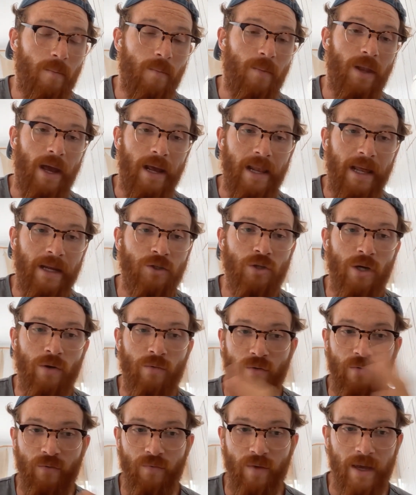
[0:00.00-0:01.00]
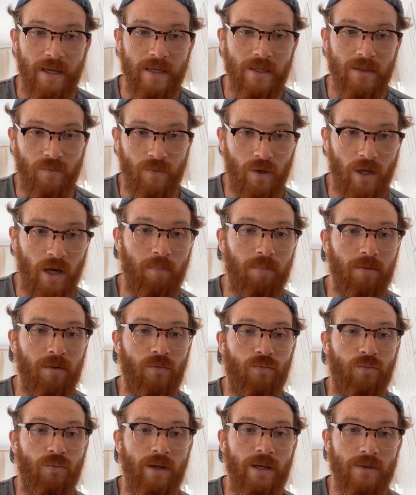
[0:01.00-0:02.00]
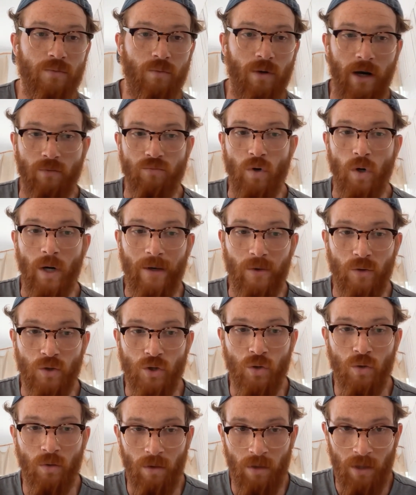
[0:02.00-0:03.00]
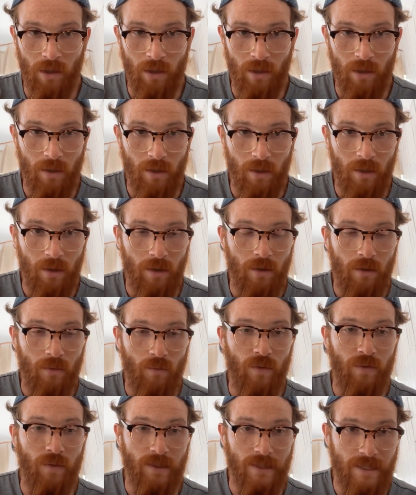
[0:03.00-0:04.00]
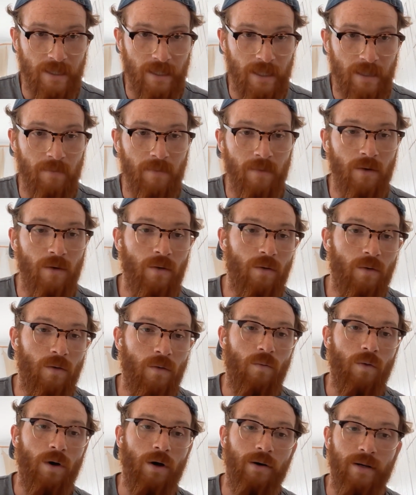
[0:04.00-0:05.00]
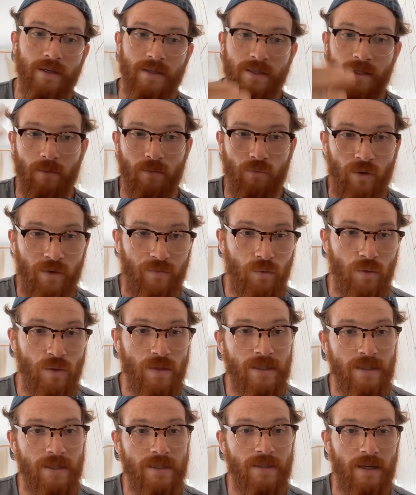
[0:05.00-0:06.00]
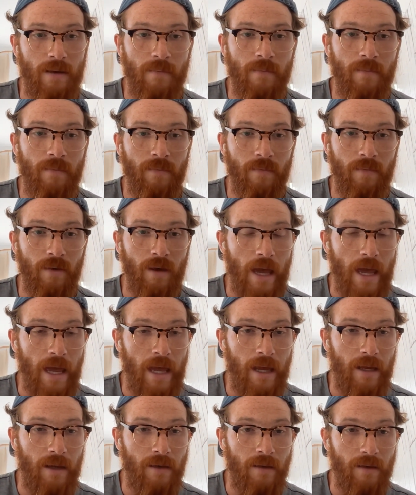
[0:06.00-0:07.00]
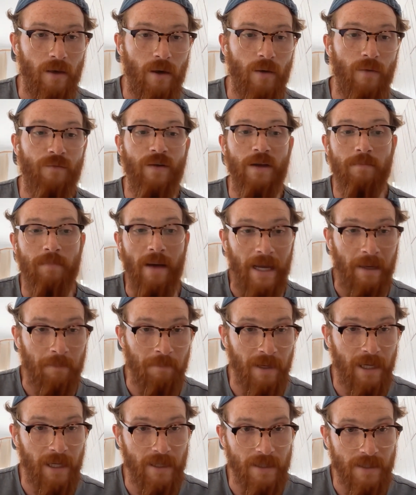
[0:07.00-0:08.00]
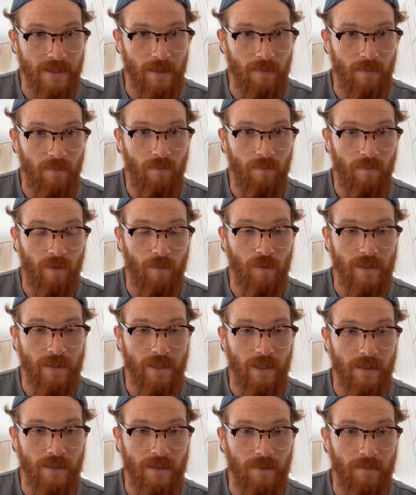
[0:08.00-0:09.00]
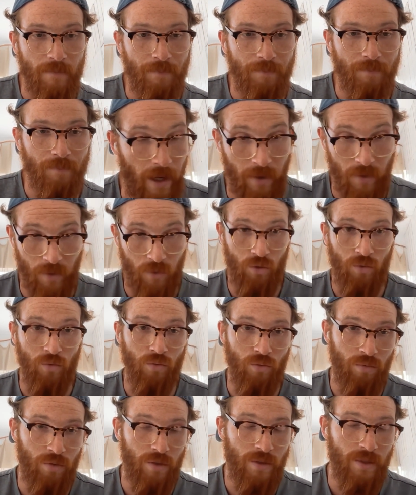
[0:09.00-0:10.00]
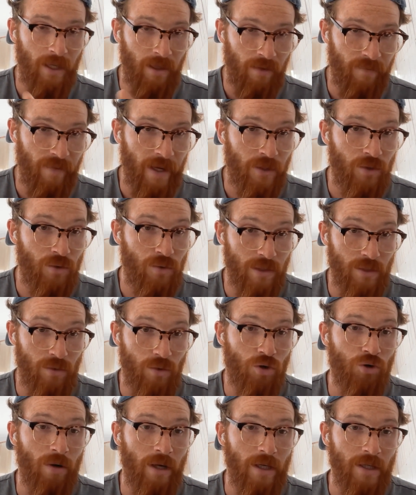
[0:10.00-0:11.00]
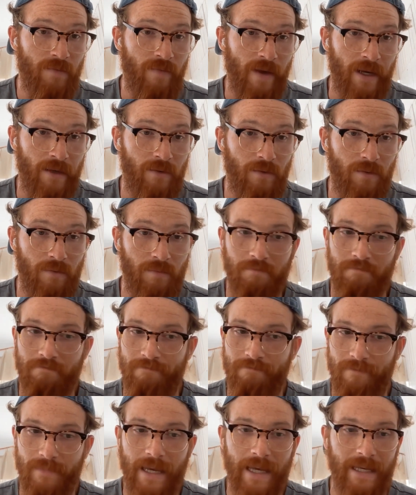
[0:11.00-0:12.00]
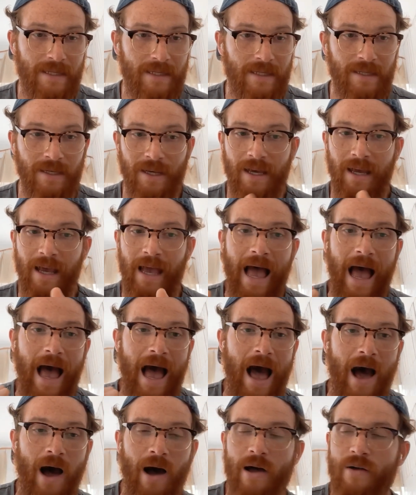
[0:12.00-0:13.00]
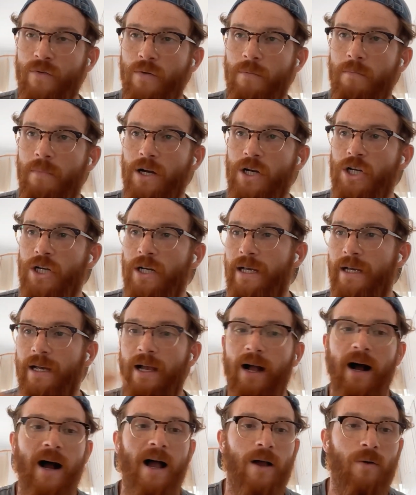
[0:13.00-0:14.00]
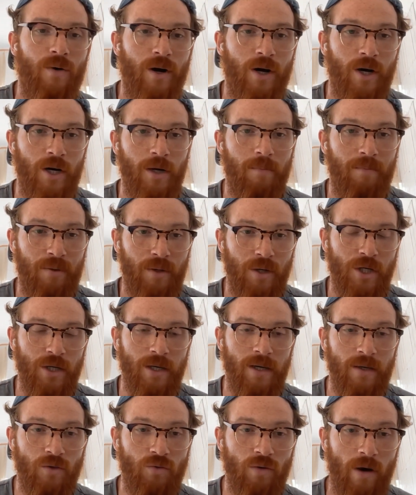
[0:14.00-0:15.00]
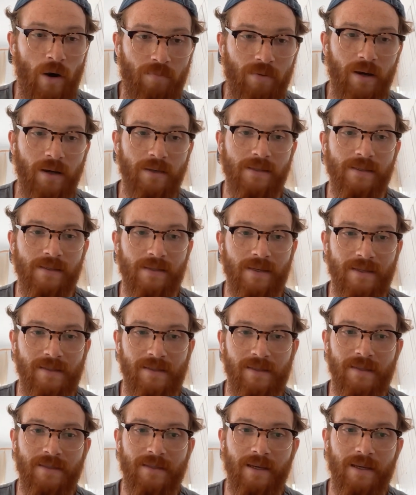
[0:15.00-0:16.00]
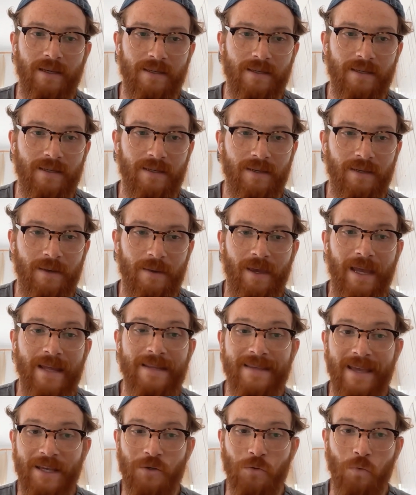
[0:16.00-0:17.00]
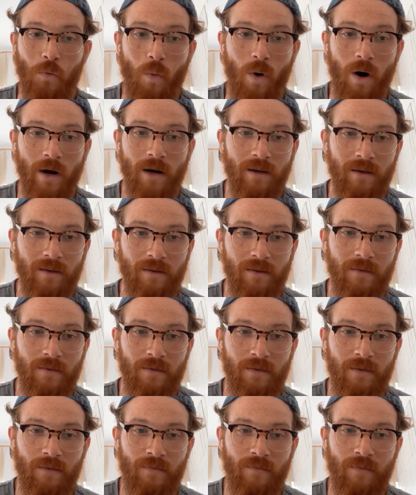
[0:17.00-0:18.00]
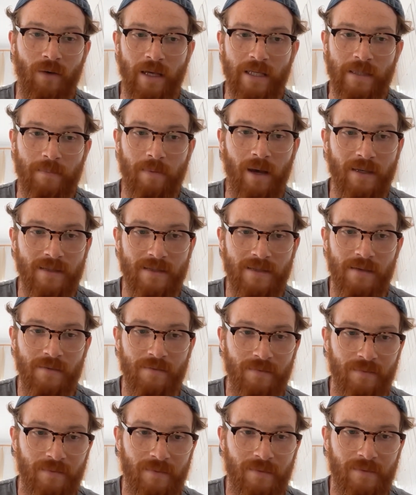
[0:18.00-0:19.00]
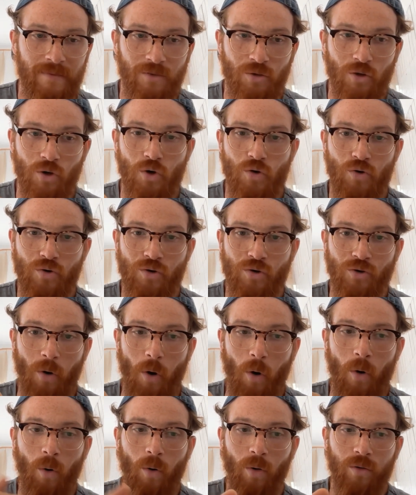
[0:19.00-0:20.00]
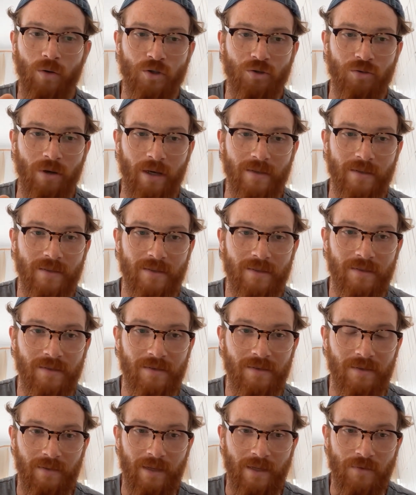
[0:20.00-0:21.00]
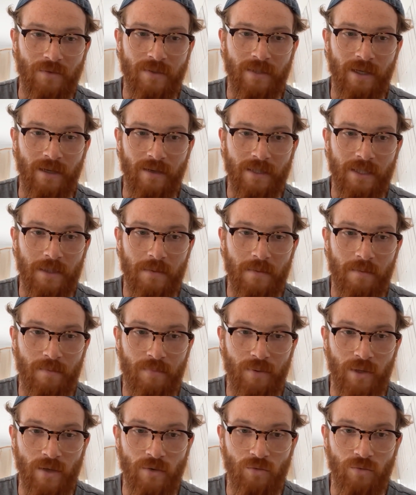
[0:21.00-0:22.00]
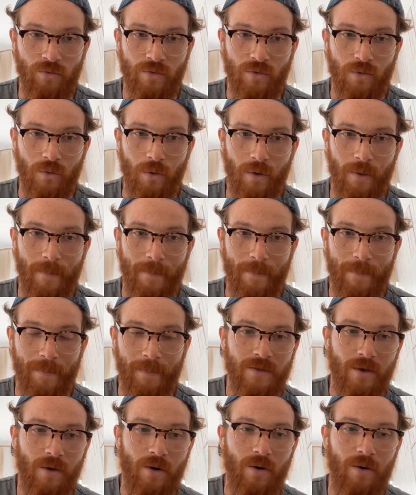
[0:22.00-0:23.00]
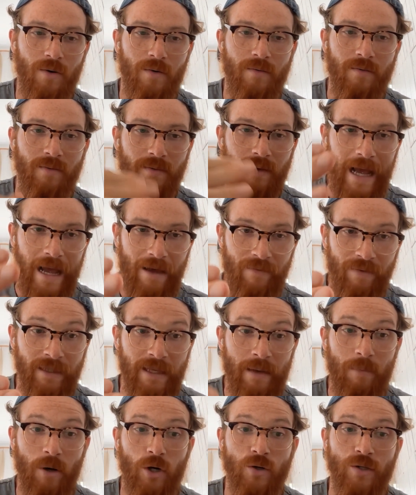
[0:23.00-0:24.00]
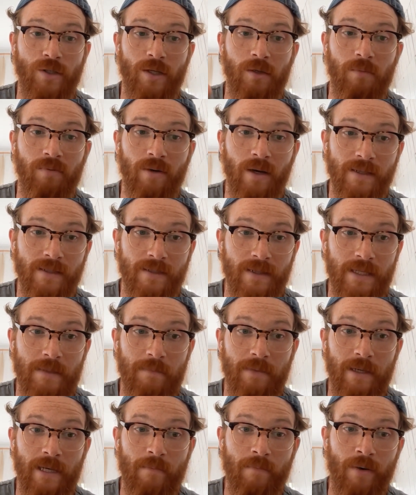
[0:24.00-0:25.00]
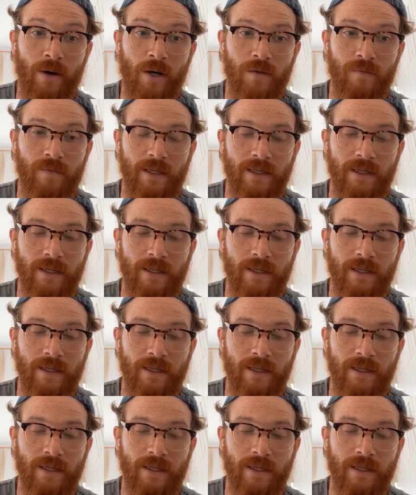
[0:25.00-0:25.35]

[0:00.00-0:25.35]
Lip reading: but I like to have a phase of a couple of weeks when I roll out a score with a team where there's some review system and a feedback mechanism from the sales team. And the second factor is the trust factor. It's however much AI we're going to push into our processes these days, it takes one false positive to lose all the trust that your sales team put into a score. So having them understand the process, being part